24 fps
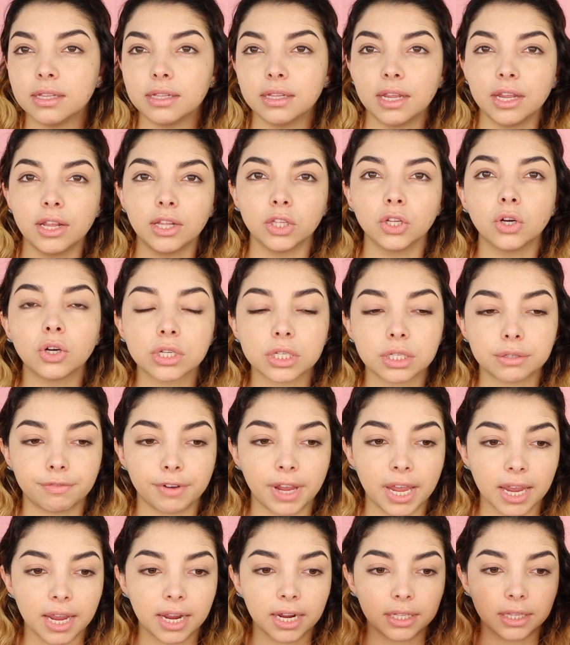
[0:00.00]
it looks
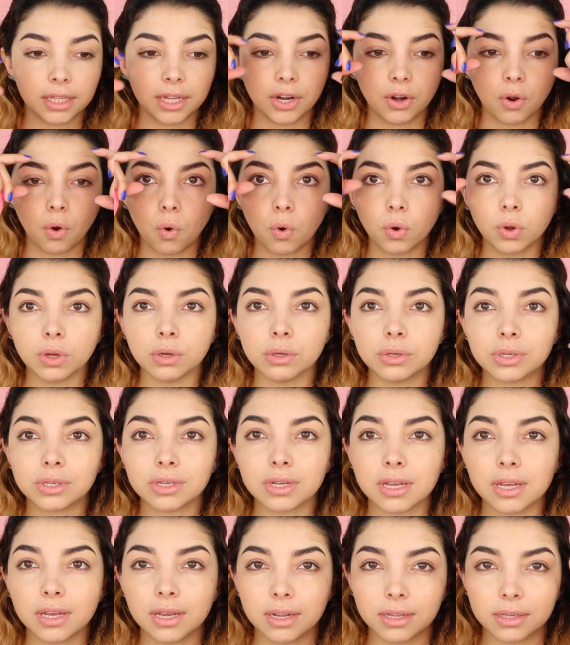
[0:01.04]
fake, and then all you
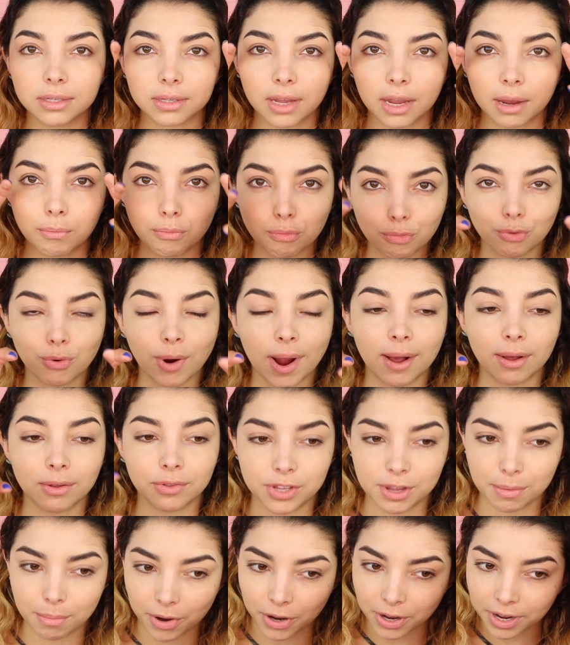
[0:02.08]
see is like brow
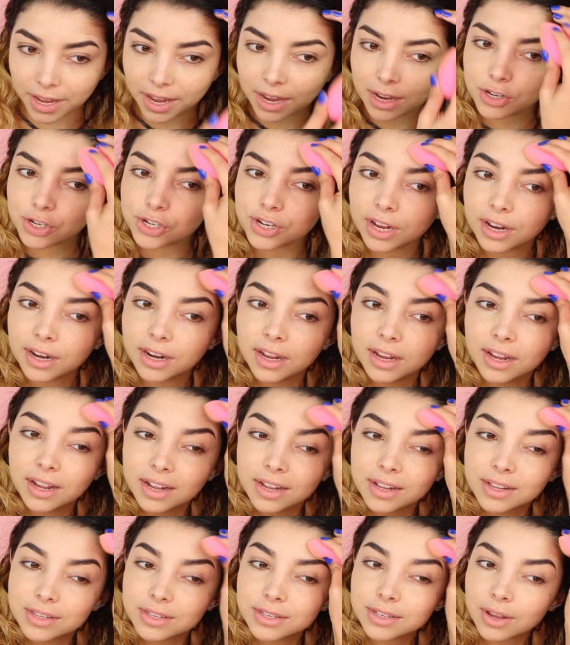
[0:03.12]
demarcation.
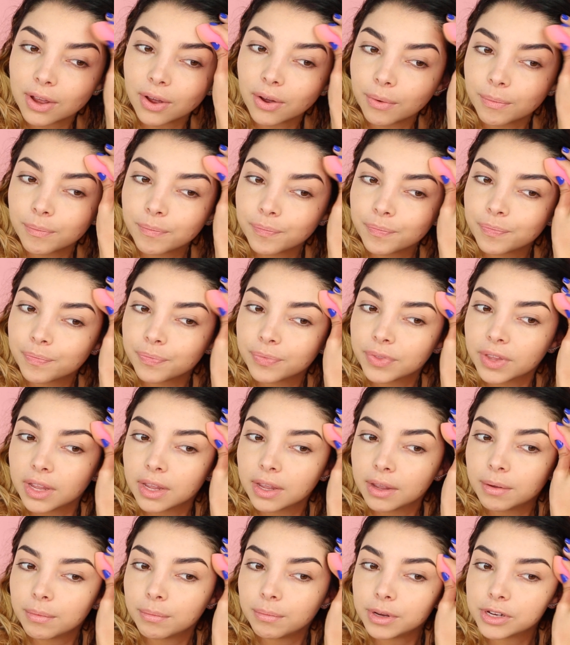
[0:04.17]
So
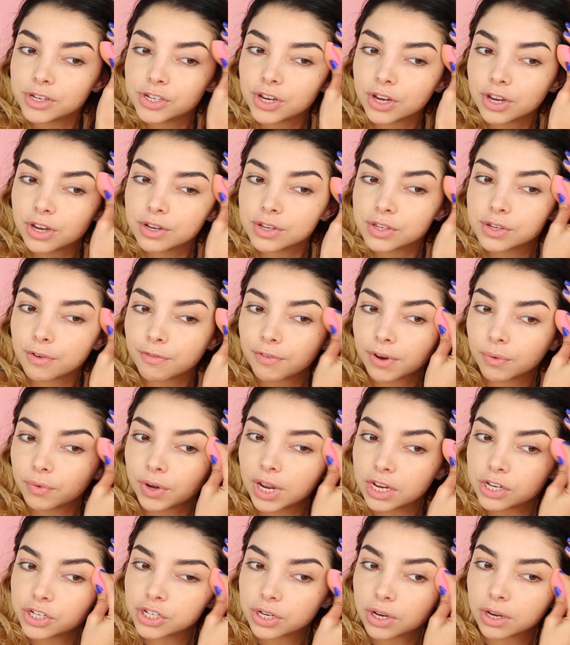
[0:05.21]
make sure you use your
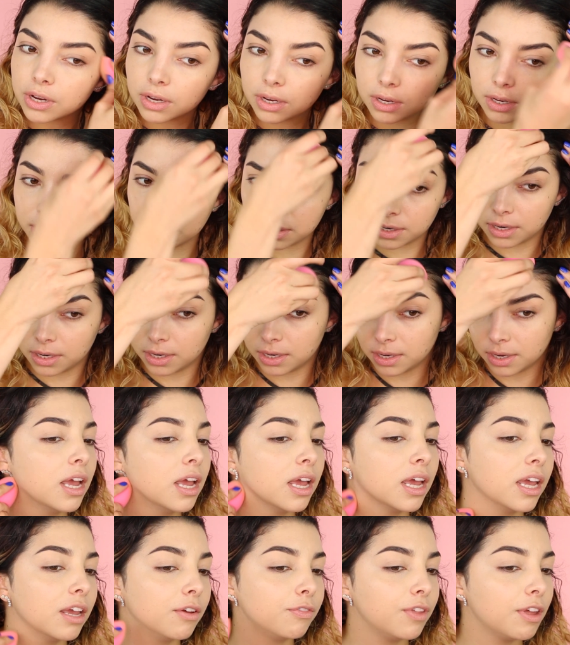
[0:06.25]
foundation.
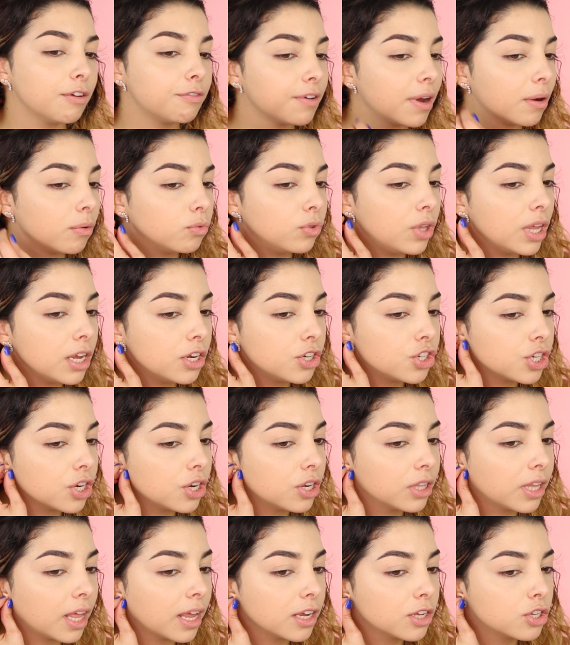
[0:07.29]
If the
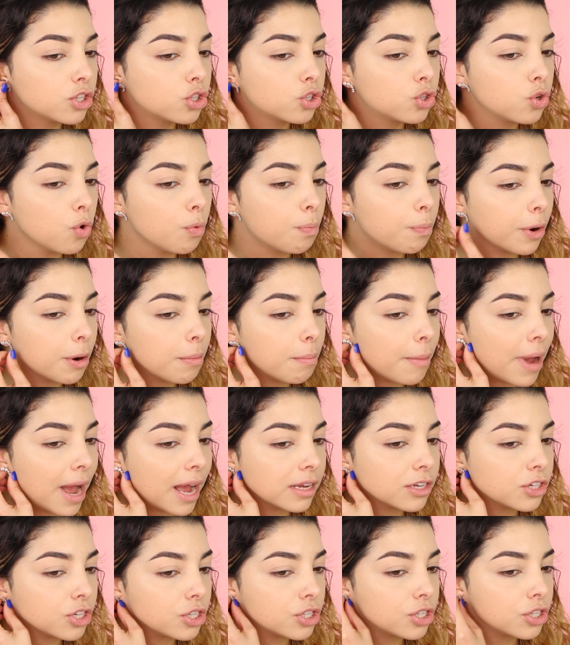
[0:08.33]
foundation like super
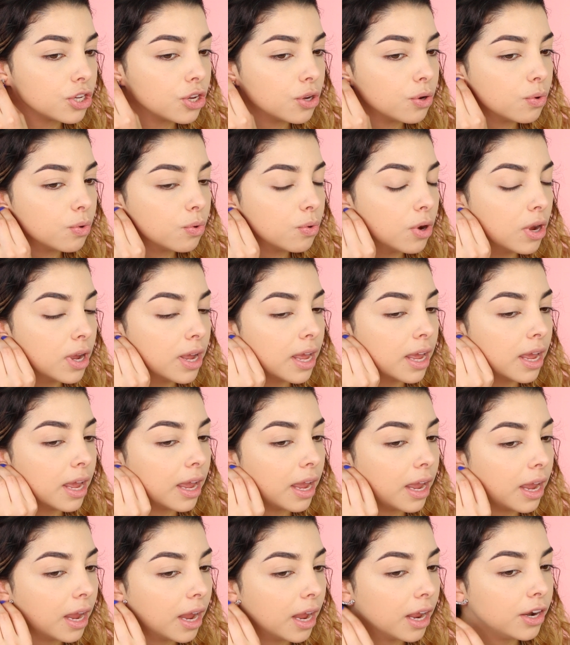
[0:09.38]
matches you
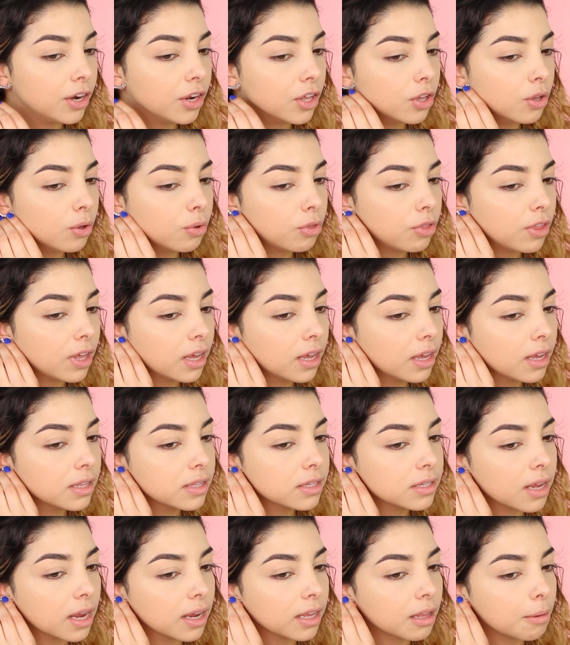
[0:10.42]
and you think
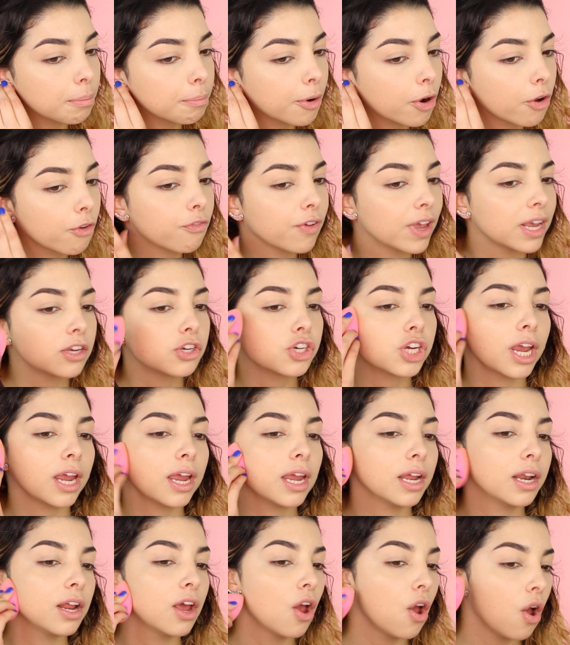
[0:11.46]
it's like the perfect
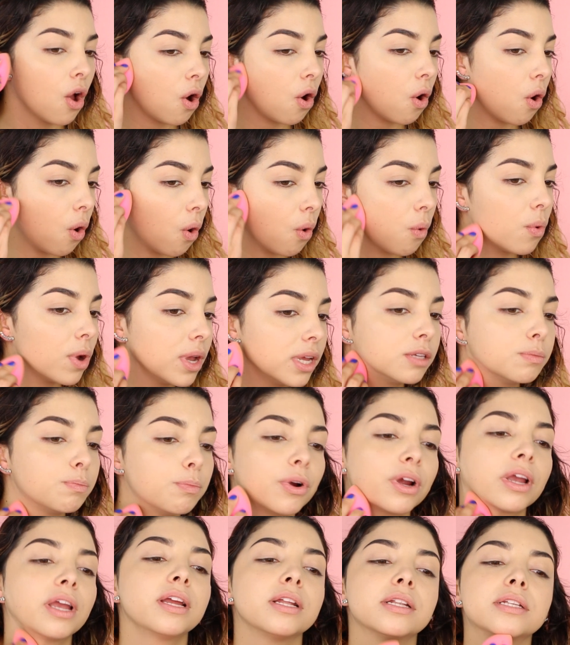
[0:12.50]
shade, always
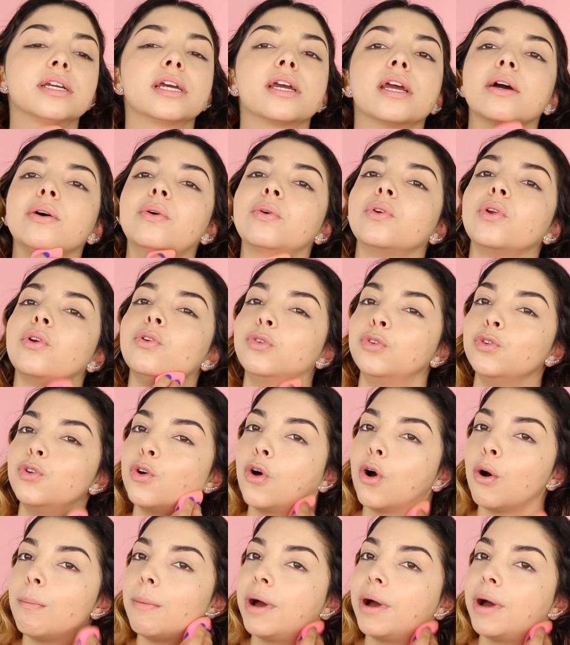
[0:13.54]
bring it down no